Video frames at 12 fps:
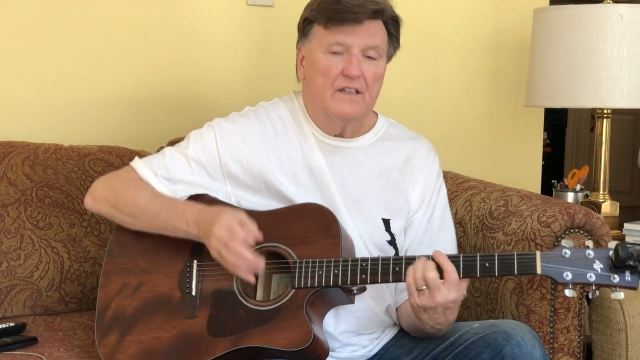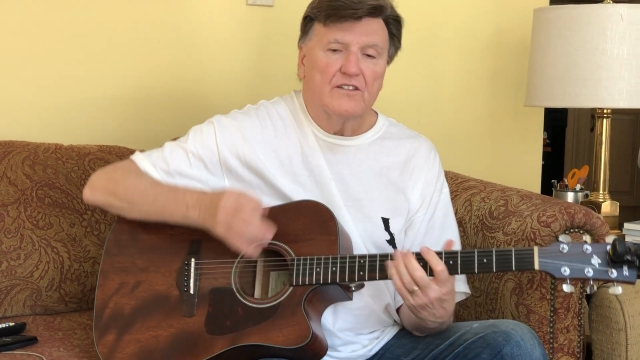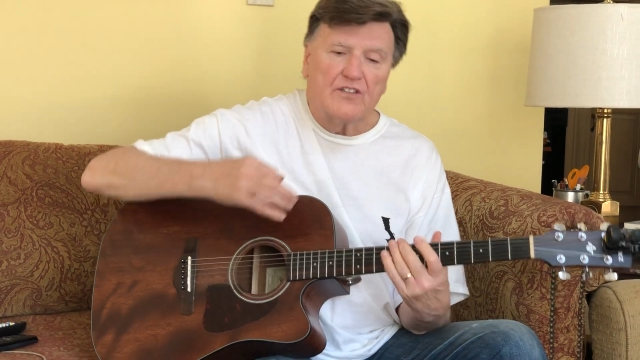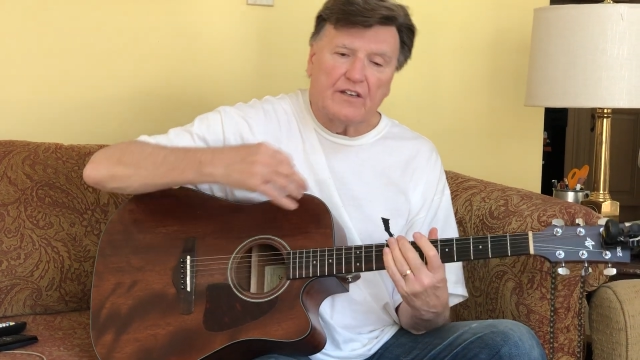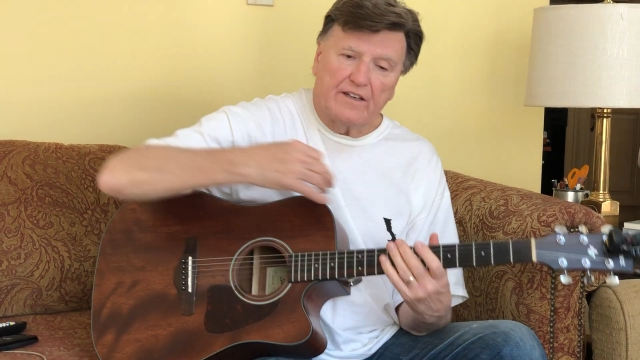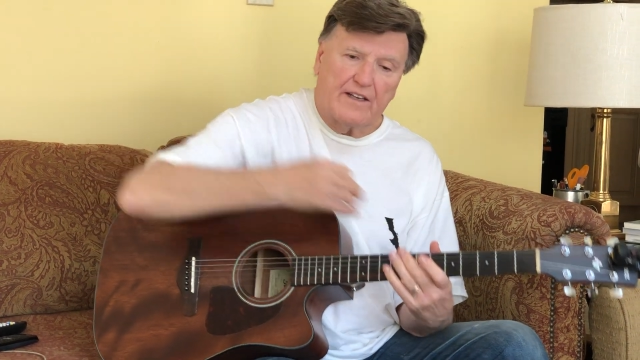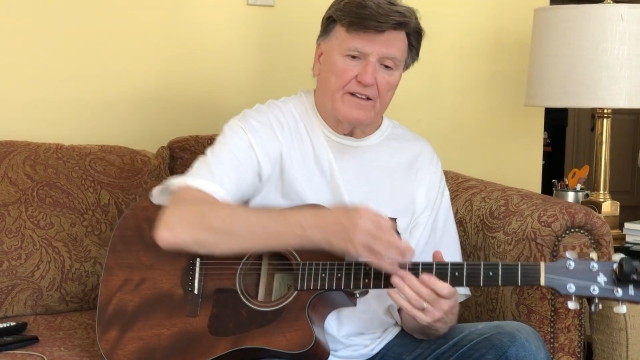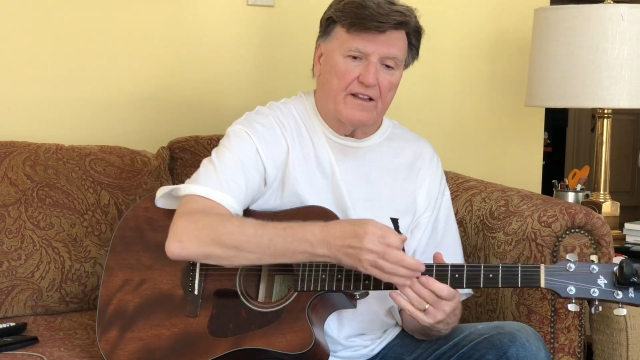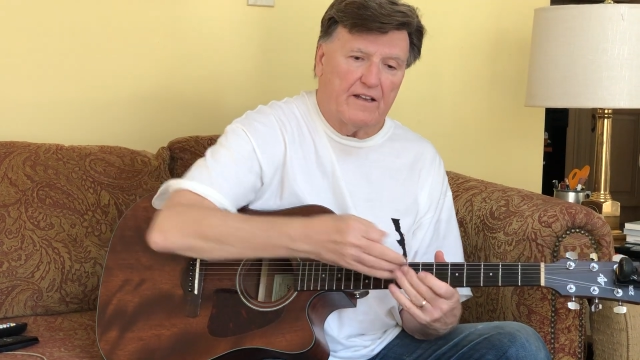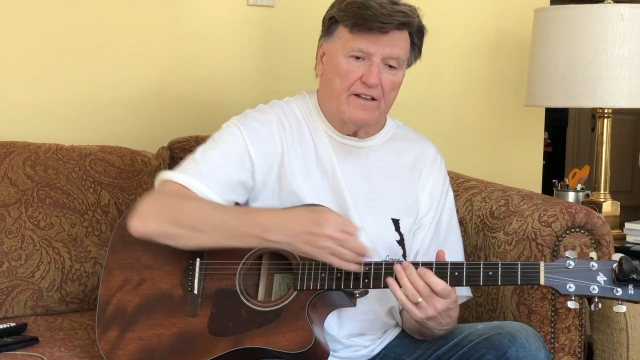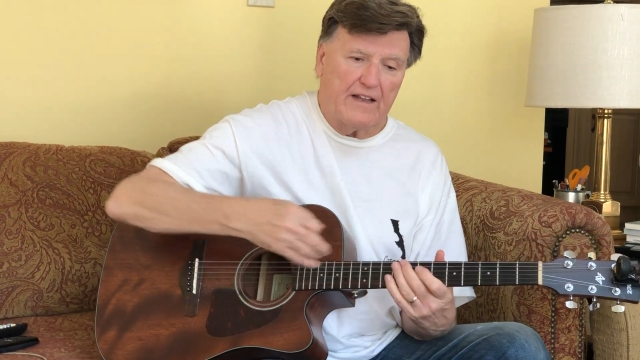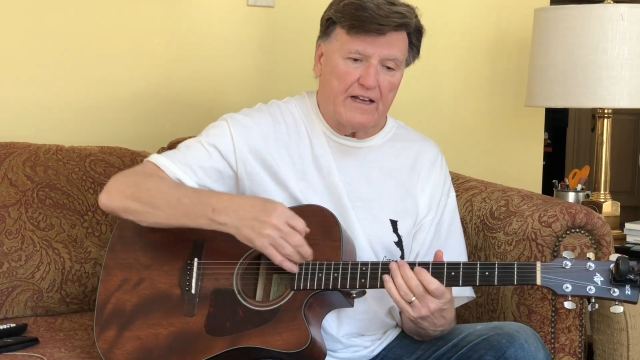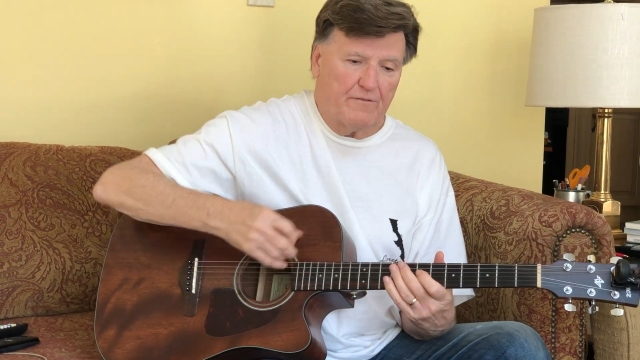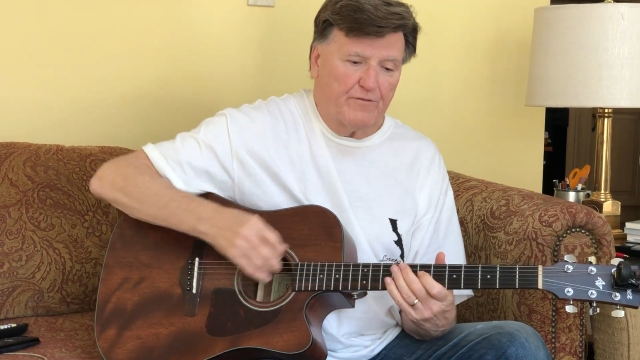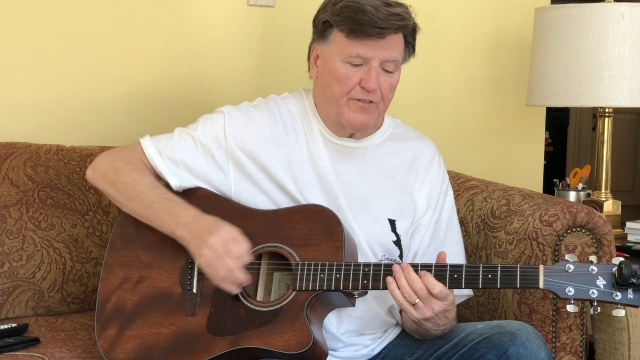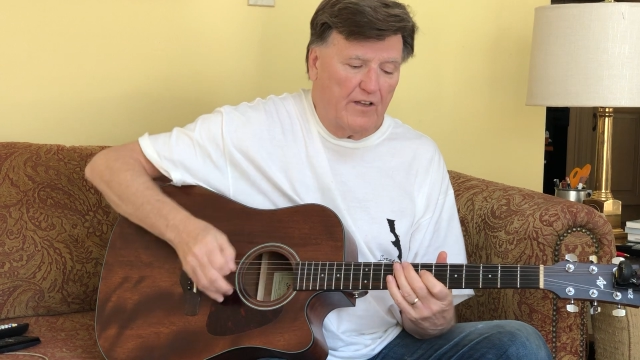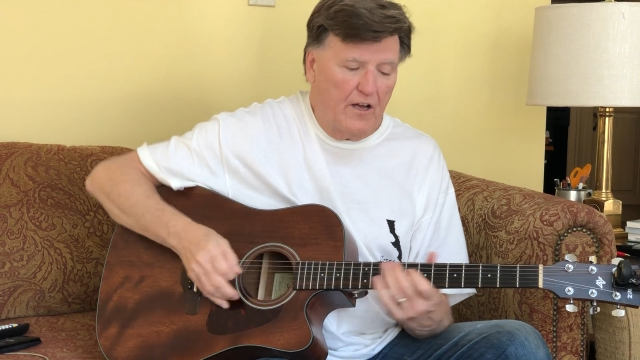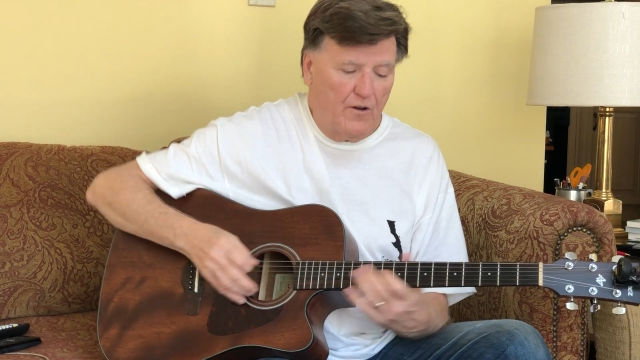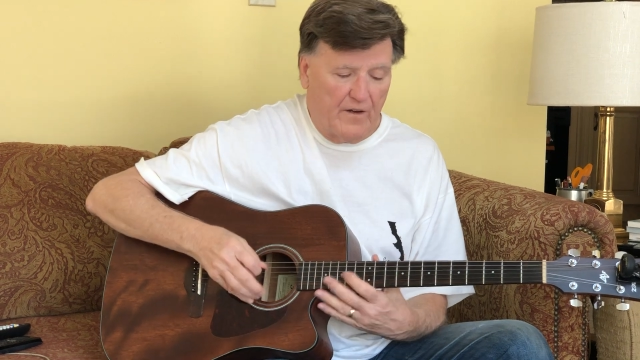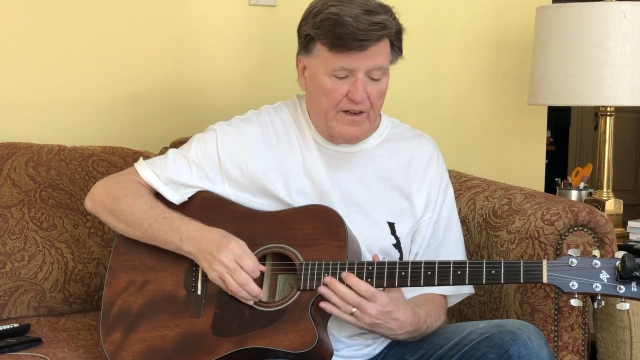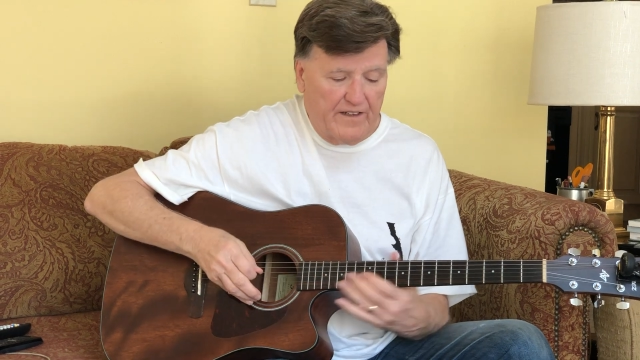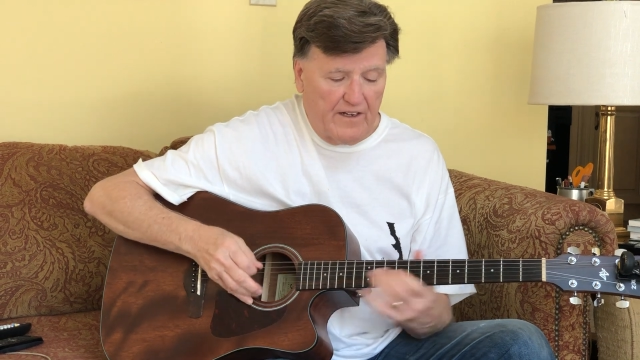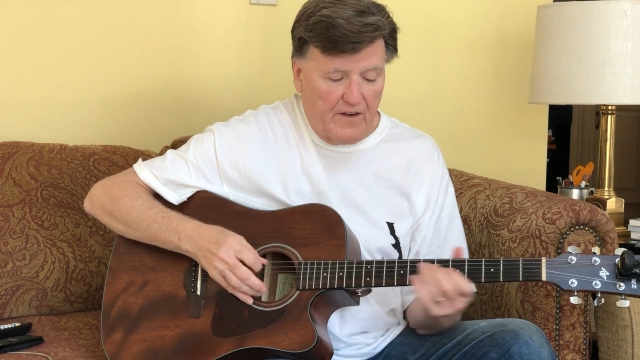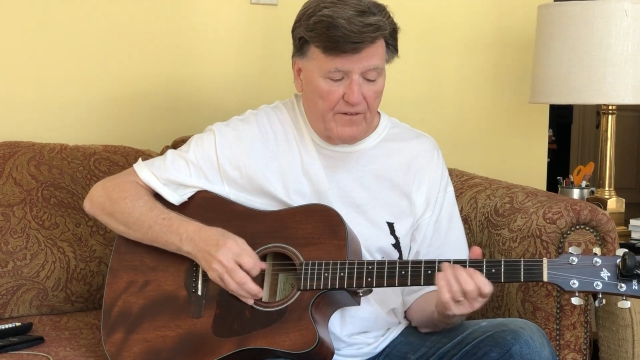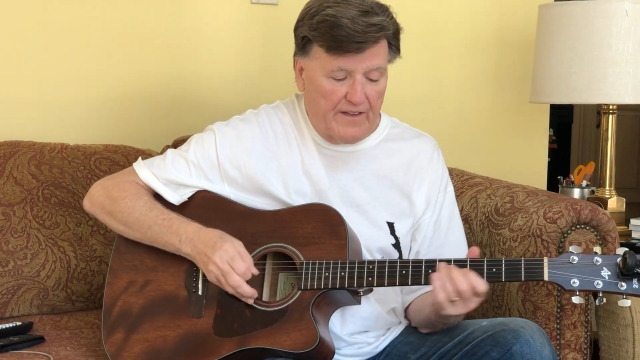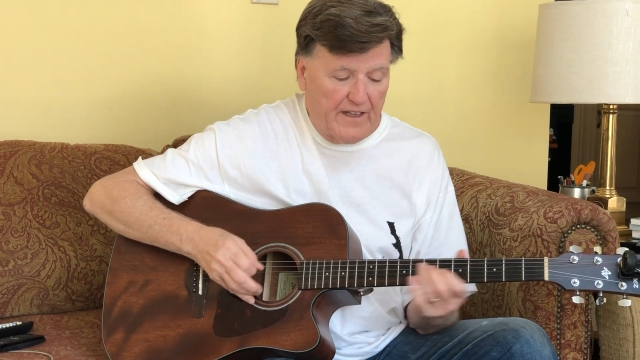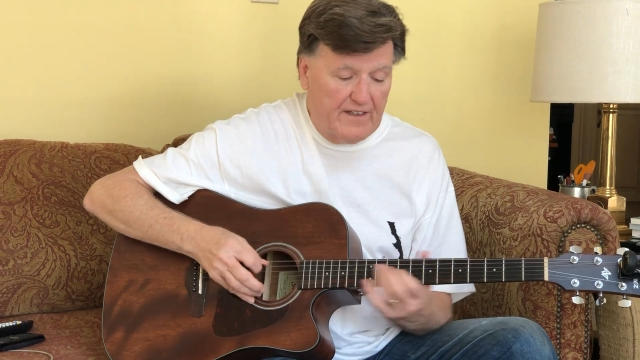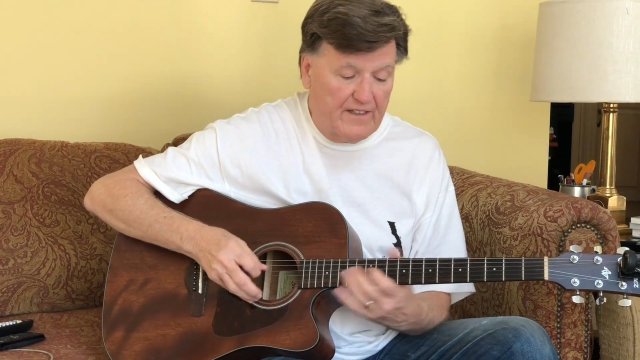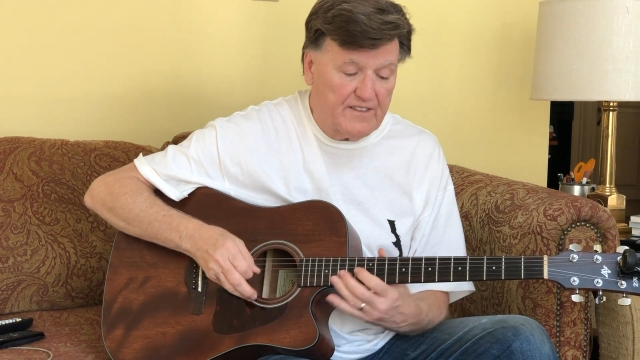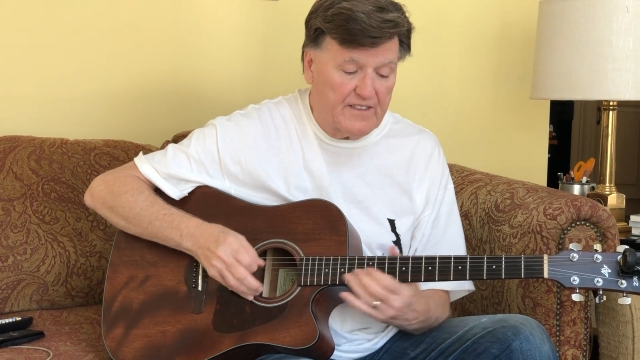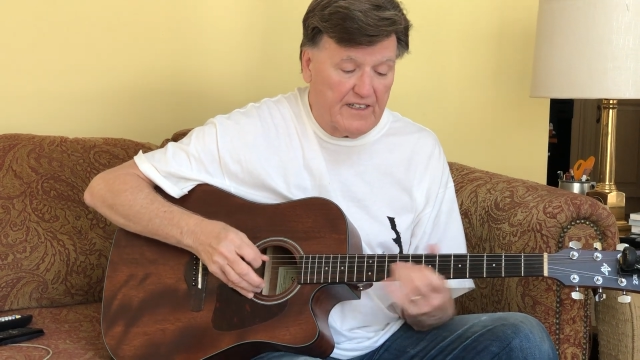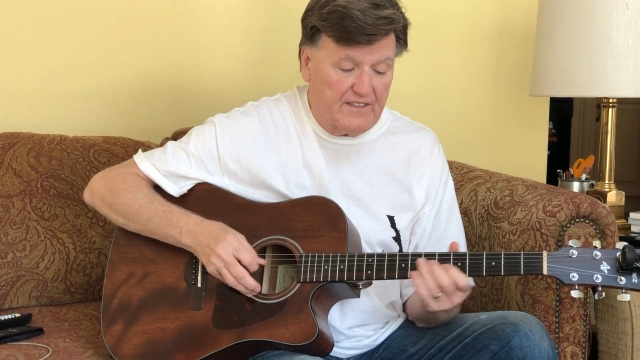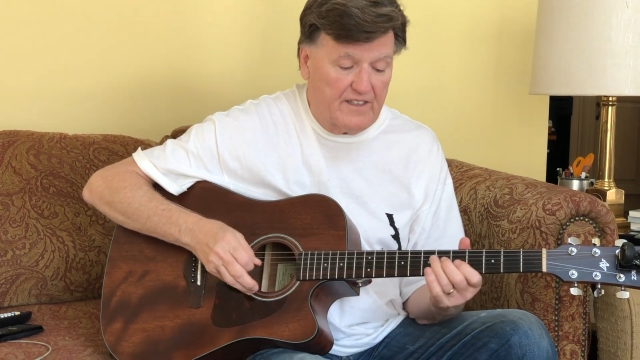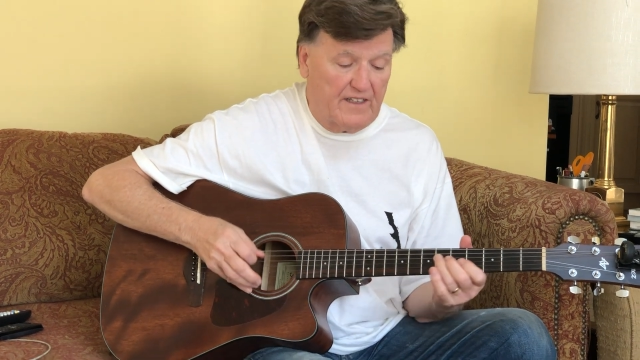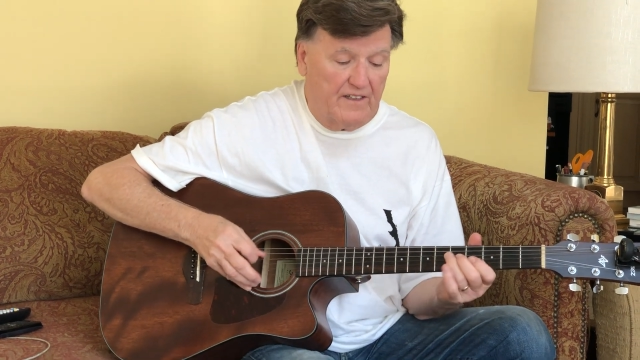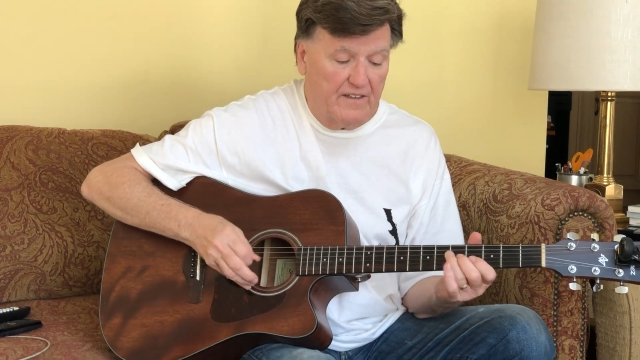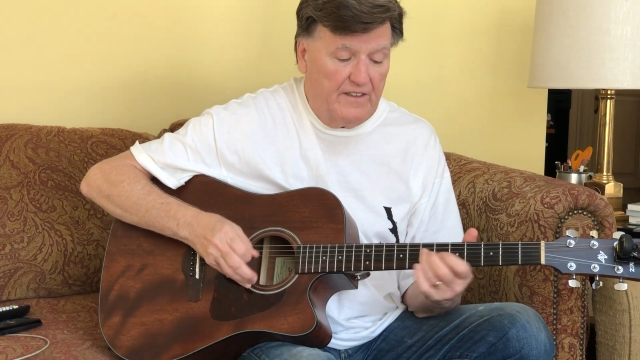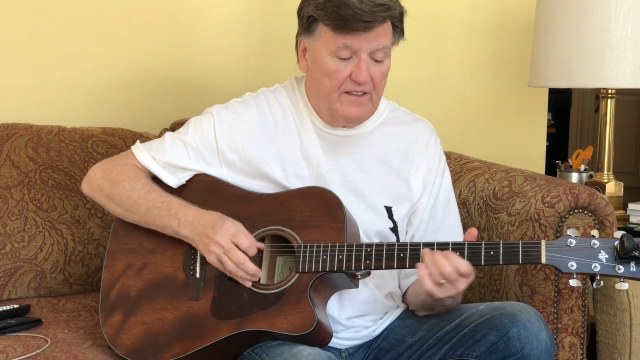So you get that flow, and you know, and then it's just a.